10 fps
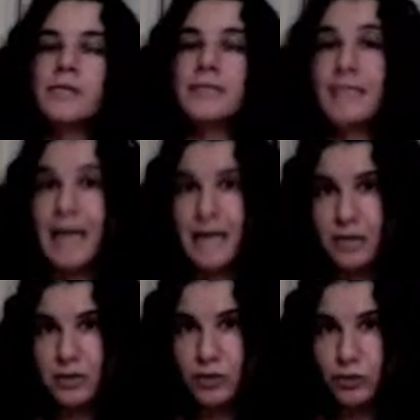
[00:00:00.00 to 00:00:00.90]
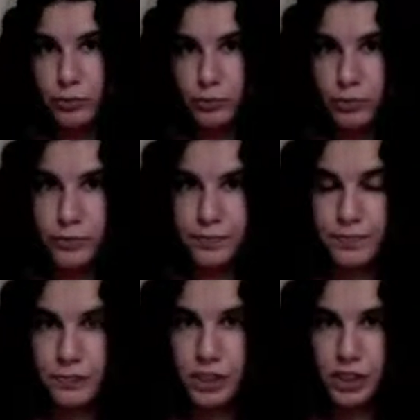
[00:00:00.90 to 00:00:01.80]
taktubu,
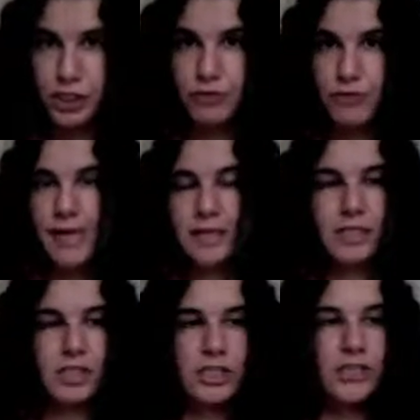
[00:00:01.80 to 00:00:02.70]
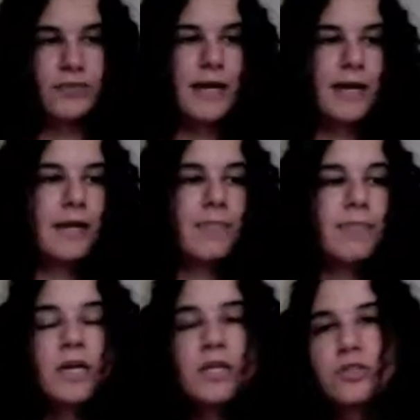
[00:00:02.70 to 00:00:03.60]
she writes, she's writing.
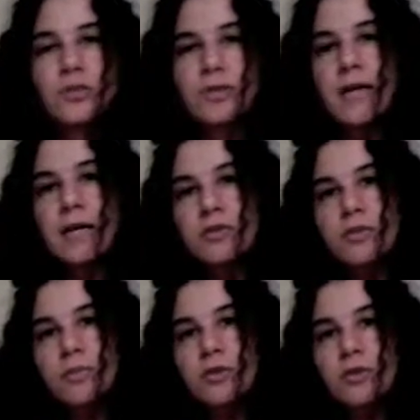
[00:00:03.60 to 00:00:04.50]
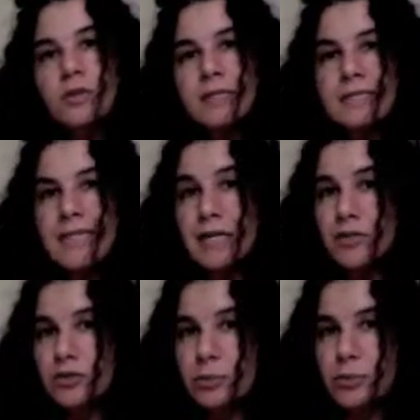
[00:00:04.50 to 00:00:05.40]
So yaktubu,
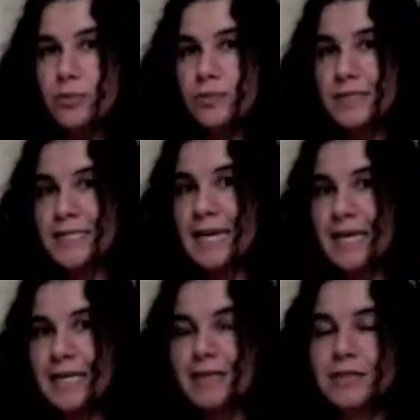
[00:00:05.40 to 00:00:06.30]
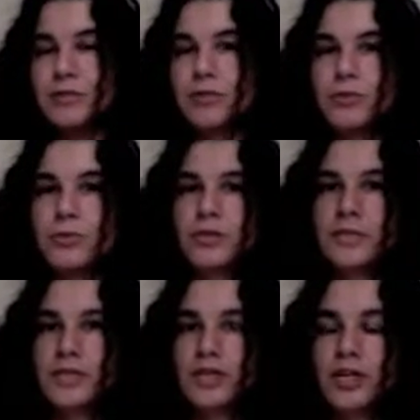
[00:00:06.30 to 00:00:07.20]
taktubu. Taktubu is
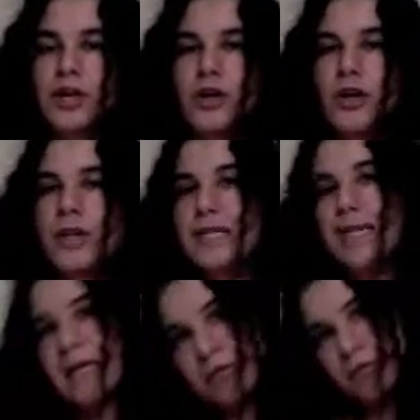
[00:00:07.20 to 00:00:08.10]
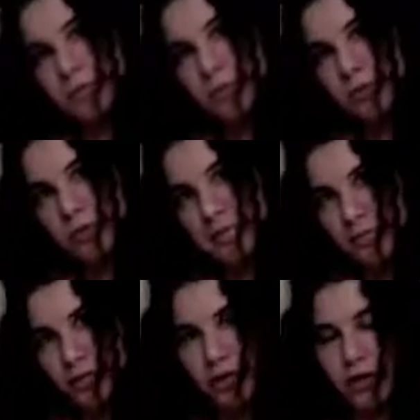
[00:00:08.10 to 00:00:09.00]
the girl, yaktubu is
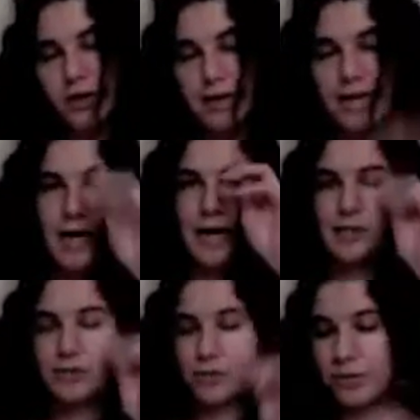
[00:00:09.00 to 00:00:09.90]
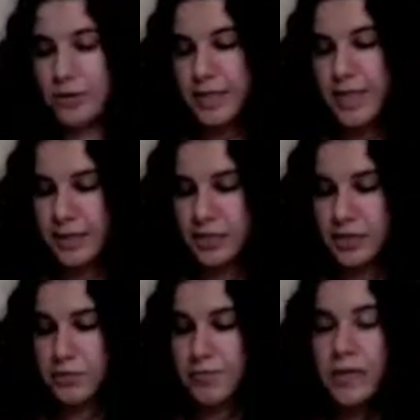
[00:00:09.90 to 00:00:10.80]
the guy doing the action.
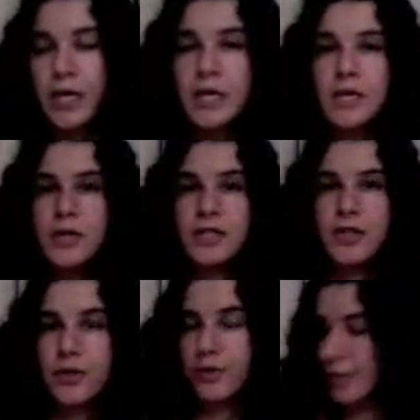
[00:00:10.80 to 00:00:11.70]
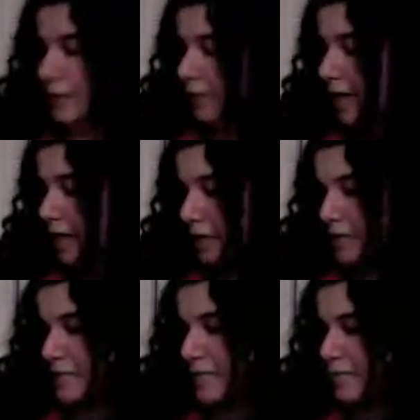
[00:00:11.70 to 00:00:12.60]
So the reason why I had to
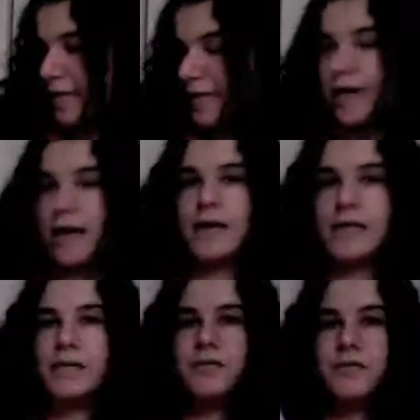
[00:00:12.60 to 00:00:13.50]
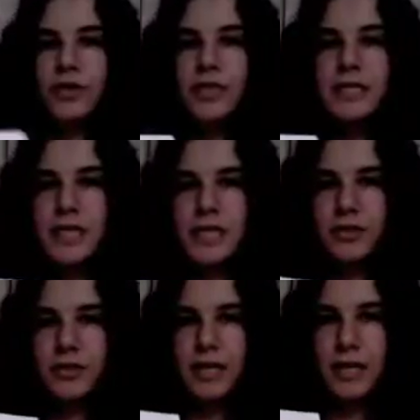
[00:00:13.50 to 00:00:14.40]
explain that is for this
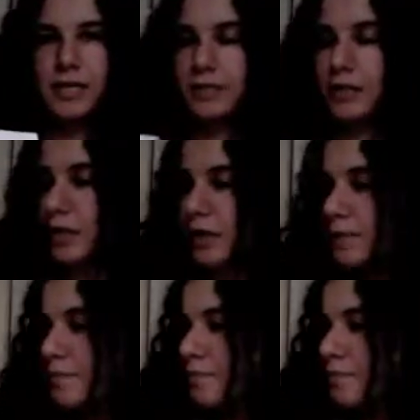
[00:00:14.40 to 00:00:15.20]
exercise here,